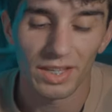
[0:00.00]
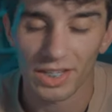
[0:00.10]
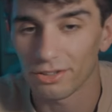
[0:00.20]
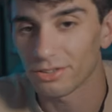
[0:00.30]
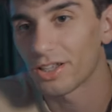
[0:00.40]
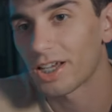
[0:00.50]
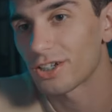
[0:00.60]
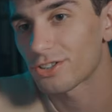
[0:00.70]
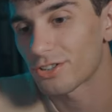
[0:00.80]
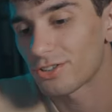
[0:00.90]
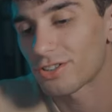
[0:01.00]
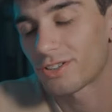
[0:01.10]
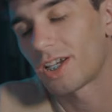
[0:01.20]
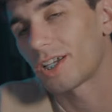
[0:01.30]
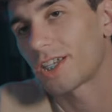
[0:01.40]
kill the
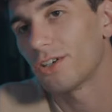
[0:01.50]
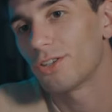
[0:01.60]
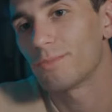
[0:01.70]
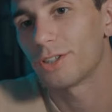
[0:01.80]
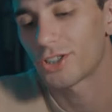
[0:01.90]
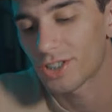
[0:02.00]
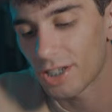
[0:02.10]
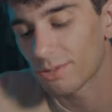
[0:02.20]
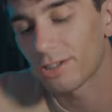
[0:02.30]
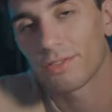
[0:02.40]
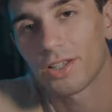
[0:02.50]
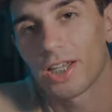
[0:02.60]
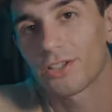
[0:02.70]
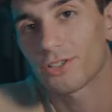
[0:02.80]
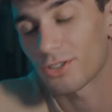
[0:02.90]
Lannisters, not like kill them, but just get rid of the
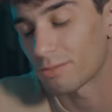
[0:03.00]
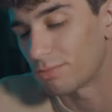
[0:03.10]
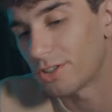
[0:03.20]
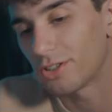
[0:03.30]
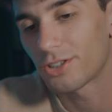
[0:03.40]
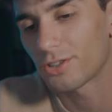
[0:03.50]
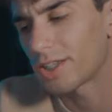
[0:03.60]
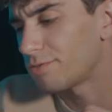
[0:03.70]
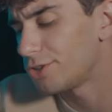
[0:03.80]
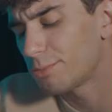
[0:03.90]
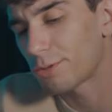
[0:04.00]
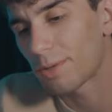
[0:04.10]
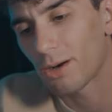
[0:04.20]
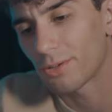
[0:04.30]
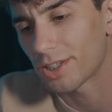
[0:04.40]
Lannisters completely so they have no more
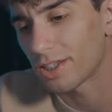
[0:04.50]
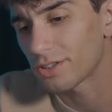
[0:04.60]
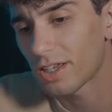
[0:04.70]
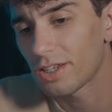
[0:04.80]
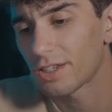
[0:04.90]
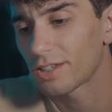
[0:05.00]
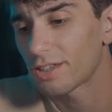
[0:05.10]
power in King's Landing.